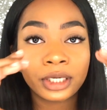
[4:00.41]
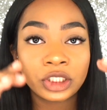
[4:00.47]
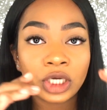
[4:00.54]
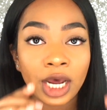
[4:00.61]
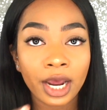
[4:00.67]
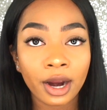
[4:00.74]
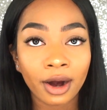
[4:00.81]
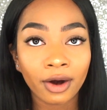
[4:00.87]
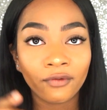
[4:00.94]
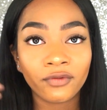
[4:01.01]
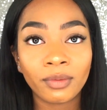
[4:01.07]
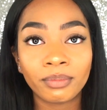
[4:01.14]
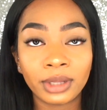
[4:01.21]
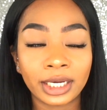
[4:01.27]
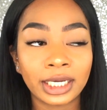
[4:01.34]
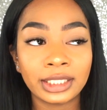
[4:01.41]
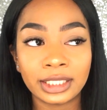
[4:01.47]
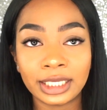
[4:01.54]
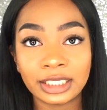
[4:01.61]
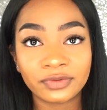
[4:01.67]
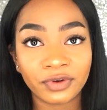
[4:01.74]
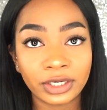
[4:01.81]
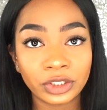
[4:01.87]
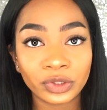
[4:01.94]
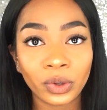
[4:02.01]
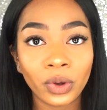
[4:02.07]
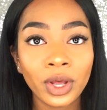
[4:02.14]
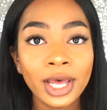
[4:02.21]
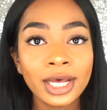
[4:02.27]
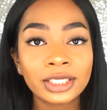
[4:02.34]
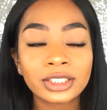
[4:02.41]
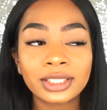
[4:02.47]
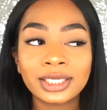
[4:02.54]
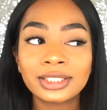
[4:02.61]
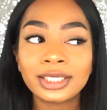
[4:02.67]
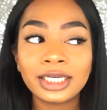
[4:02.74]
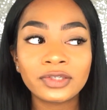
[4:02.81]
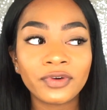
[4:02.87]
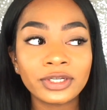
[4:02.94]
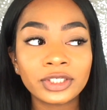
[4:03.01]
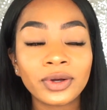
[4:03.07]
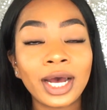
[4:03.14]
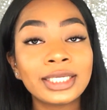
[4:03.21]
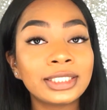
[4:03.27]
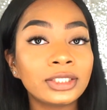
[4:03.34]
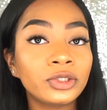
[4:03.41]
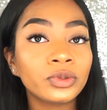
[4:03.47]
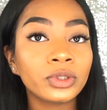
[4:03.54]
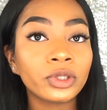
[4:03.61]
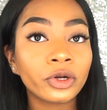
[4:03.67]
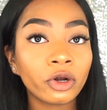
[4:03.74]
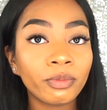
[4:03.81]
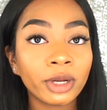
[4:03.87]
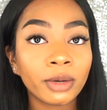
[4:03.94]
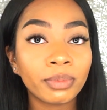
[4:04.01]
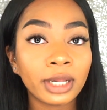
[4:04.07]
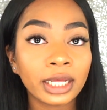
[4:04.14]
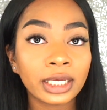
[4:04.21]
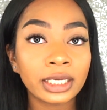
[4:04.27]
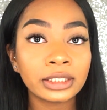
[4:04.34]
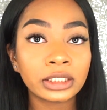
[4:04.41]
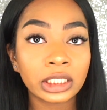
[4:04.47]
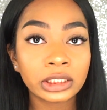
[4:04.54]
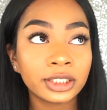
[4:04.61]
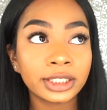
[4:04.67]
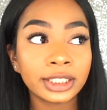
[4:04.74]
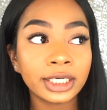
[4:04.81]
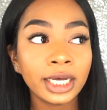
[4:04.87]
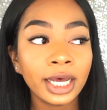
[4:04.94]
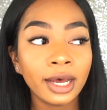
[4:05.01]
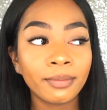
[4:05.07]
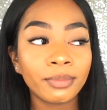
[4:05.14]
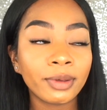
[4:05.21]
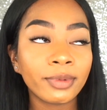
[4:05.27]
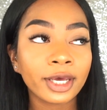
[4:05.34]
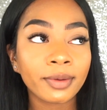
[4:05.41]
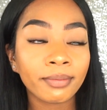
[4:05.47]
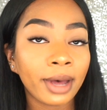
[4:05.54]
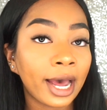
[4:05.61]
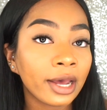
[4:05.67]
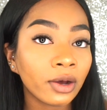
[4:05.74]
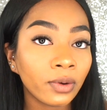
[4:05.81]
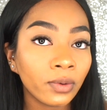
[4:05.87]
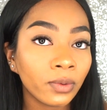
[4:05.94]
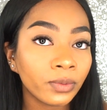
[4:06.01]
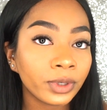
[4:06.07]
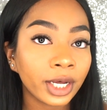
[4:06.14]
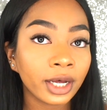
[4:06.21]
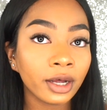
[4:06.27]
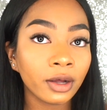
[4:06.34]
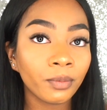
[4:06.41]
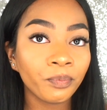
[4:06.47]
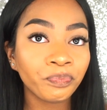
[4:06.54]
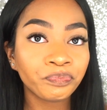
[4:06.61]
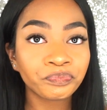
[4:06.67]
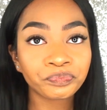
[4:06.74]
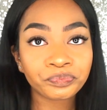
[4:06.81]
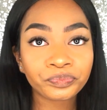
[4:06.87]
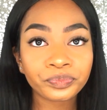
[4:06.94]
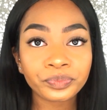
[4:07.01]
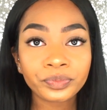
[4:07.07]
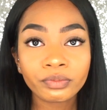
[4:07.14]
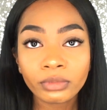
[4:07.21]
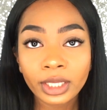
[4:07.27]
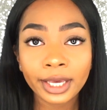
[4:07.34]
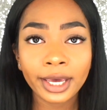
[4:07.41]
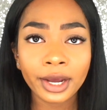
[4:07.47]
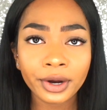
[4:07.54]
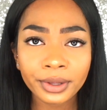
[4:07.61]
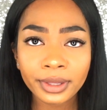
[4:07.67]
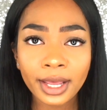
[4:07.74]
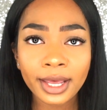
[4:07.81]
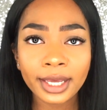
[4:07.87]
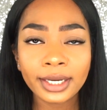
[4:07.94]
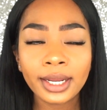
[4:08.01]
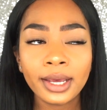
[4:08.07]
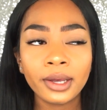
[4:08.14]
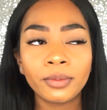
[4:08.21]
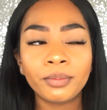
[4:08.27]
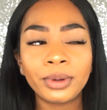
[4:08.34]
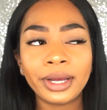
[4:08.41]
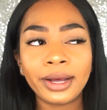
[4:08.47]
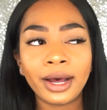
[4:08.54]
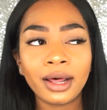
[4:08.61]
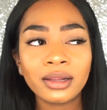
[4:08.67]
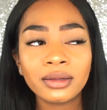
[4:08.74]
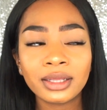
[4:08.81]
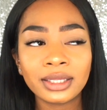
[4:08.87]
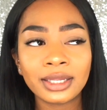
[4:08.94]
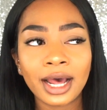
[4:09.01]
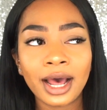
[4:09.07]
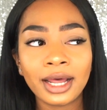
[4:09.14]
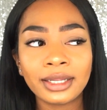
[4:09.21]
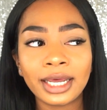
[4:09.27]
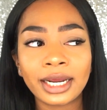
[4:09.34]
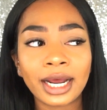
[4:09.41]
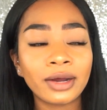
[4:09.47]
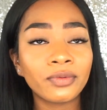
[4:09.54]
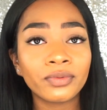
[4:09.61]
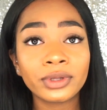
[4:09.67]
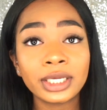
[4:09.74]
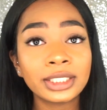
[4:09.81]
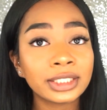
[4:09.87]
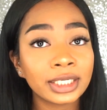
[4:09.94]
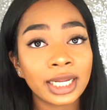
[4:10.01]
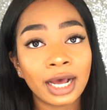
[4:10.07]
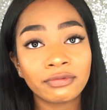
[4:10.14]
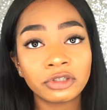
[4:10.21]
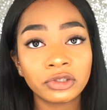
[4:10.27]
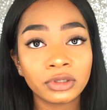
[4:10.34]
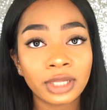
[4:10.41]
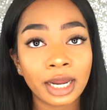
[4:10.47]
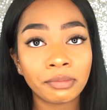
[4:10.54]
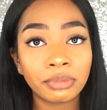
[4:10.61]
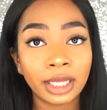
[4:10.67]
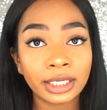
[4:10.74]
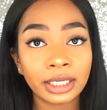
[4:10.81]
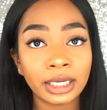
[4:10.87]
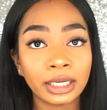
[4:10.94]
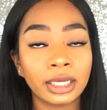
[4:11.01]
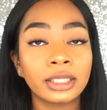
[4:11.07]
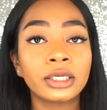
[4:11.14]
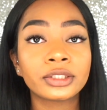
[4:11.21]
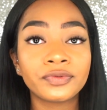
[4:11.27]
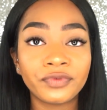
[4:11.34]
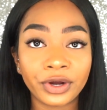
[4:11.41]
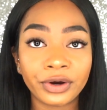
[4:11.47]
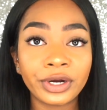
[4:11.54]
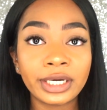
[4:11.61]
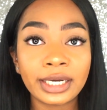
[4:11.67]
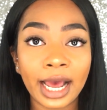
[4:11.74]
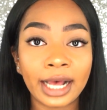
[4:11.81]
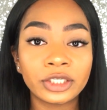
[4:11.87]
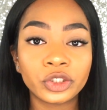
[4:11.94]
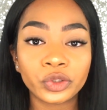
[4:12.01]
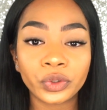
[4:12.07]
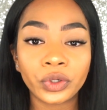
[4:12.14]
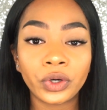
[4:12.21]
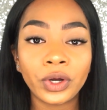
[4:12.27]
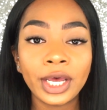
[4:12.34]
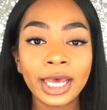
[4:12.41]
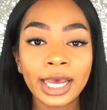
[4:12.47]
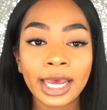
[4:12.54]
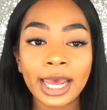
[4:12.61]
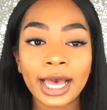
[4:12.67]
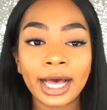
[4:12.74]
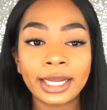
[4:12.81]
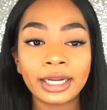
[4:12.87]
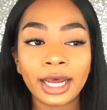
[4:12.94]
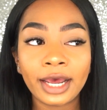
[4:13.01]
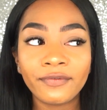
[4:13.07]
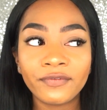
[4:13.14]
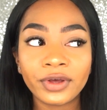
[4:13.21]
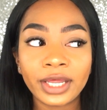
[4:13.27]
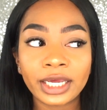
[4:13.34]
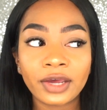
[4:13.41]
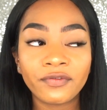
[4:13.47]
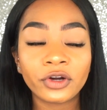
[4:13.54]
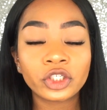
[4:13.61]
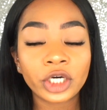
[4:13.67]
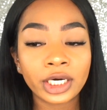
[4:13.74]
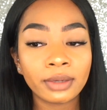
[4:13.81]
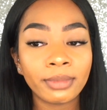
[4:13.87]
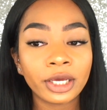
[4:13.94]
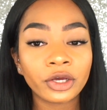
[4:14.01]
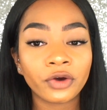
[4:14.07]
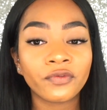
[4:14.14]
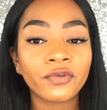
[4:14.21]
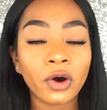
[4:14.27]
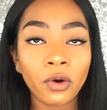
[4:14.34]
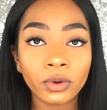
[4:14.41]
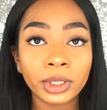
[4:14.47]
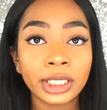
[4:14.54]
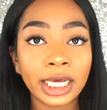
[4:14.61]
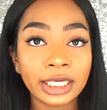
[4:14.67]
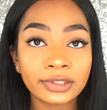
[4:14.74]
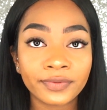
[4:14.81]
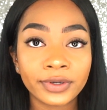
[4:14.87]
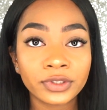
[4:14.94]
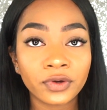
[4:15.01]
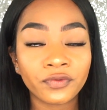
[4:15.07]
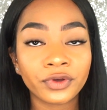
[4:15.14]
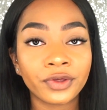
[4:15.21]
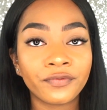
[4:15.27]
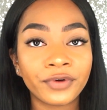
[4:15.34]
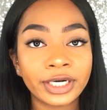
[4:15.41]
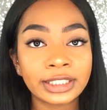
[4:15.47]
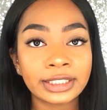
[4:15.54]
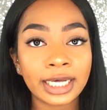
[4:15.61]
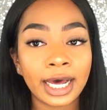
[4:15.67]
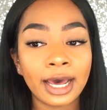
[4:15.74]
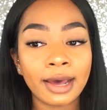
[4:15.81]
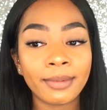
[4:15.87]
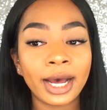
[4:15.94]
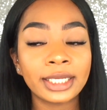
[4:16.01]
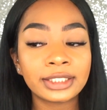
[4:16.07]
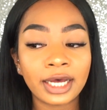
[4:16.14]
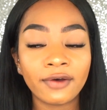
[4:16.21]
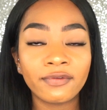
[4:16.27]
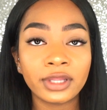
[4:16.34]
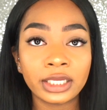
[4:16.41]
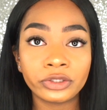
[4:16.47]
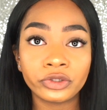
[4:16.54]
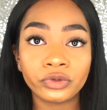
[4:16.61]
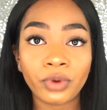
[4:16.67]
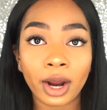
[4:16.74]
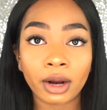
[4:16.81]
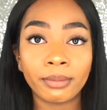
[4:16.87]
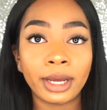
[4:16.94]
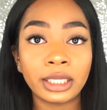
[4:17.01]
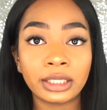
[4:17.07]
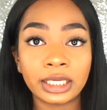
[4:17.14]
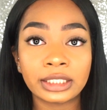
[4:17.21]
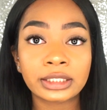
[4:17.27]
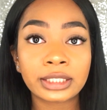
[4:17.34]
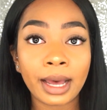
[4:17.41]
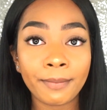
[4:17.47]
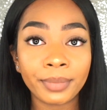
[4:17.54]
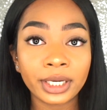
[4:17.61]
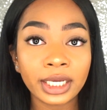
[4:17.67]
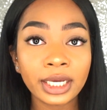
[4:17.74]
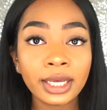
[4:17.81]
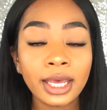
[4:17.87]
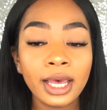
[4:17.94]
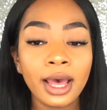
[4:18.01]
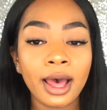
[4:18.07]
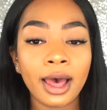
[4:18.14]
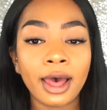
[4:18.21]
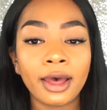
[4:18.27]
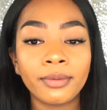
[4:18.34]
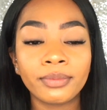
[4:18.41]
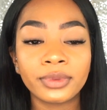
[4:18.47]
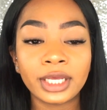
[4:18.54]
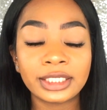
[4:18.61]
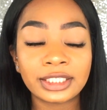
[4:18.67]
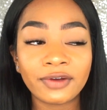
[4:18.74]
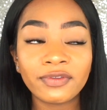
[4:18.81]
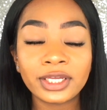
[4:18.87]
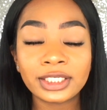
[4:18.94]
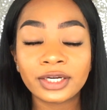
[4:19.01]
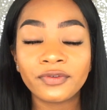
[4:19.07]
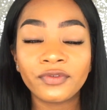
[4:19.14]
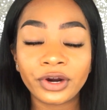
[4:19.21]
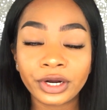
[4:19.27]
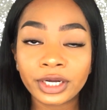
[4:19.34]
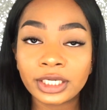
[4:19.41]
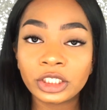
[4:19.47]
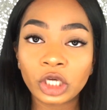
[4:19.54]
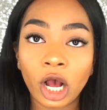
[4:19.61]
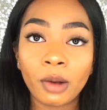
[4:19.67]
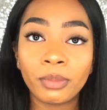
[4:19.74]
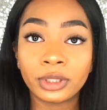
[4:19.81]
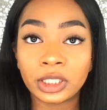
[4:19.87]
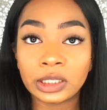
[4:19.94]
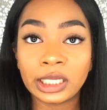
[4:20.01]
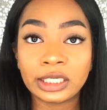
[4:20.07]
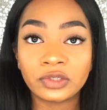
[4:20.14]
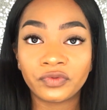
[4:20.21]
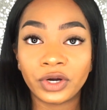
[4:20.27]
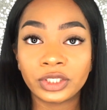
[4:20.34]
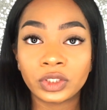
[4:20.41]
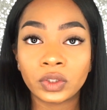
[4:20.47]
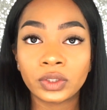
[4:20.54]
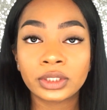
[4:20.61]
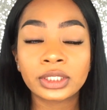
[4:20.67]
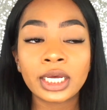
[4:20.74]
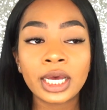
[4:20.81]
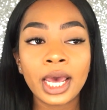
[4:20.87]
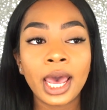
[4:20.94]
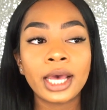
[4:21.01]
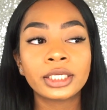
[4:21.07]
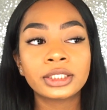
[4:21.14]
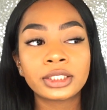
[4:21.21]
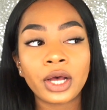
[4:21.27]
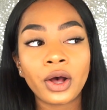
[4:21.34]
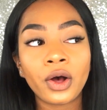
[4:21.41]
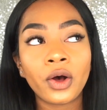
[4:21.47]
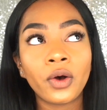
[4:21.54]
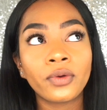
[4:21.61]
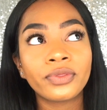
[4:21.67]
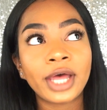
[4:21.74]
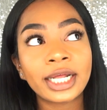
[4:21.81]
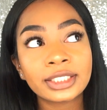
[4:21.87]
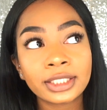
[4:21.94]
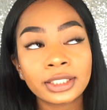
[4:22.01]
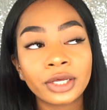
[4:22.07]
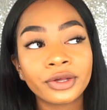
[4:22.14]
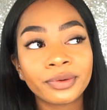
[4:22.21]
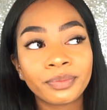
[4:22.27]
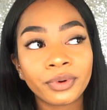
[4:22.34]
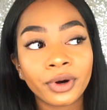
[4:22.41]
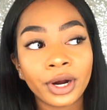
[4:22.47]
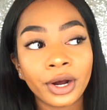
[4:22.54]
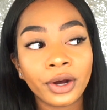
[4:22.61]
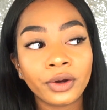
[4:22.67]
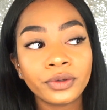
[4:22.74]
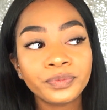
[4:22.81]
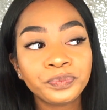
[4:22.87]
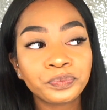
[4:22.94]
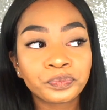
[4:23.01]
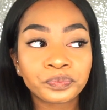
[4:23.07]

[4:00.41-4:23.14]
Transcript: much hair from plucking the lace frontal. So this lace frontal, I did do a little bit of plucking just to mimic my own hairline, but other than that, like, I really didn't have to do a lot of plucking. It looked very natural, and I feel like if you're trying to make your own lace frontal for the first time, I definitely do recommend this company. They definitely did a very good job with the lace frontals. So that's another pro.